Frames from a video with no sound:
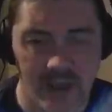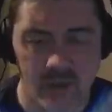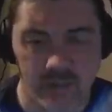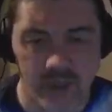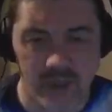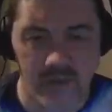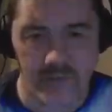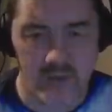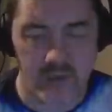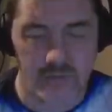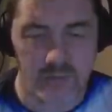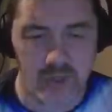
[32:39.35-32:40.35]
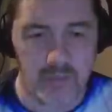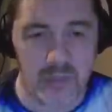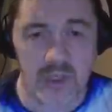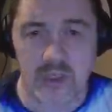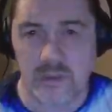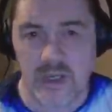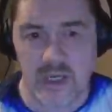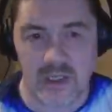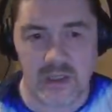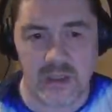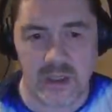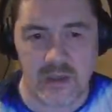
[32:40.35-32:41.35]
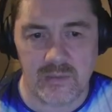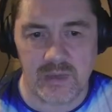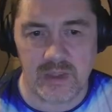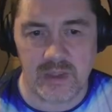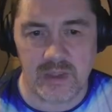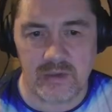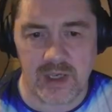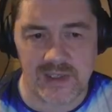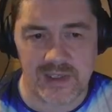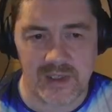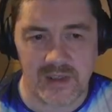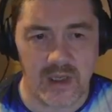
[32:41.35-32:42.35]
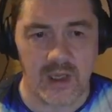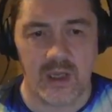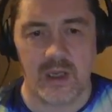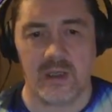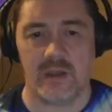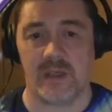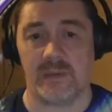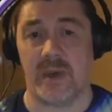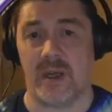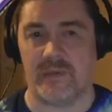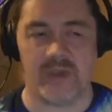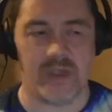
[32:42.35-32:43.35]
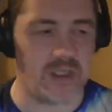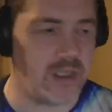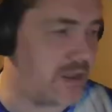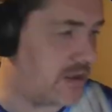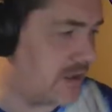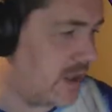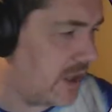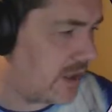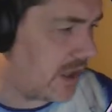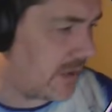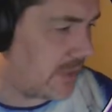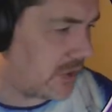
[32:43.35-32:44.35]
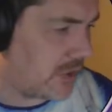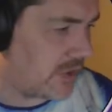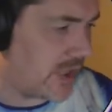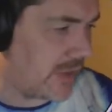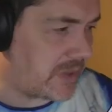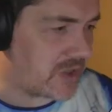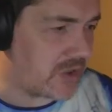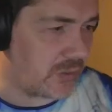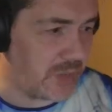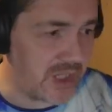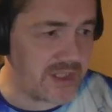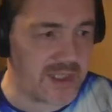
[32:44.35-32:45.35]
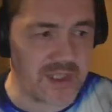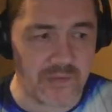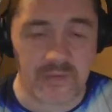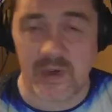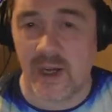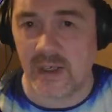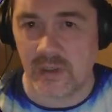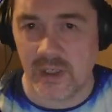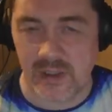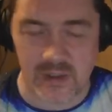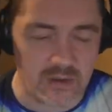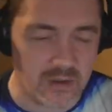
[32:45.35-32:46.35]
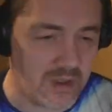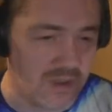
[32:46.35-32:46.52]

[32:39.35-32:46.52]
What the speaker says: up, and then I'm going to bring you back, and that will be the last part of the season. A long episode, but this is the finale, so.